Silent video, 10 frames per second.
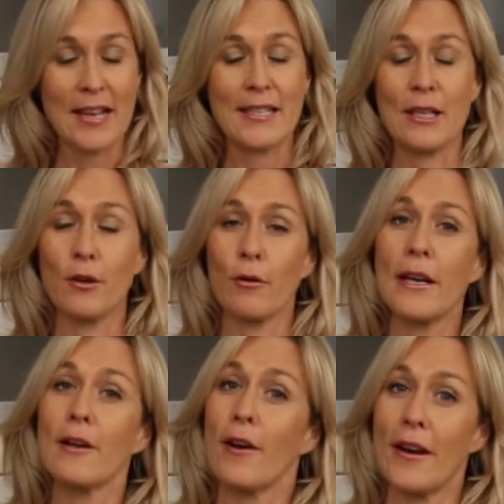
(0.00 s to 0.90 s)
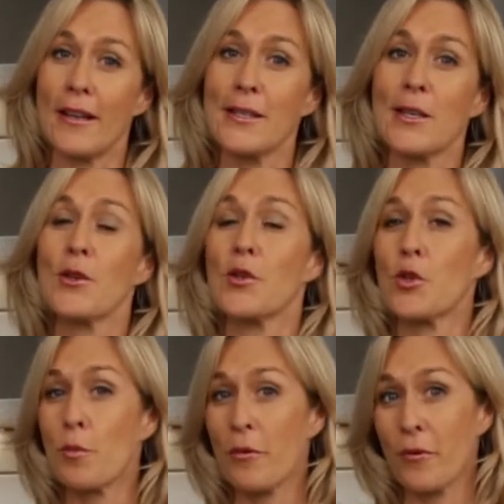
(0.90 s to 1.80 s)
It's the Green Goddess
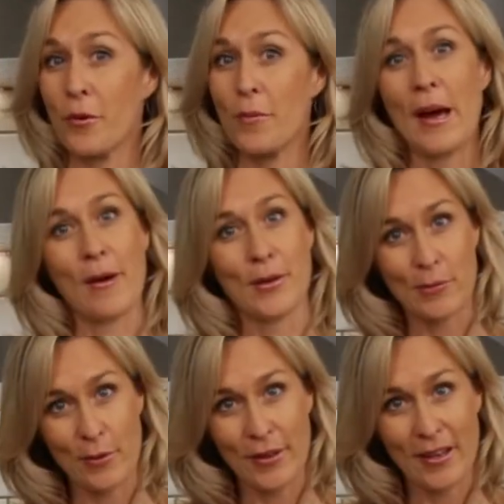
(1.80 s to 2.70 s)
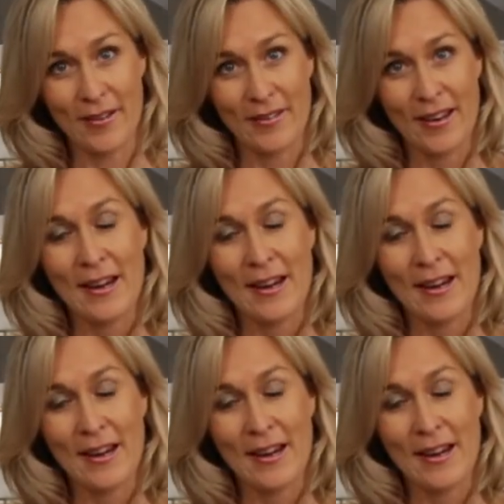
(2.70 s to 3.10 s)
Superfood Power Smoothie.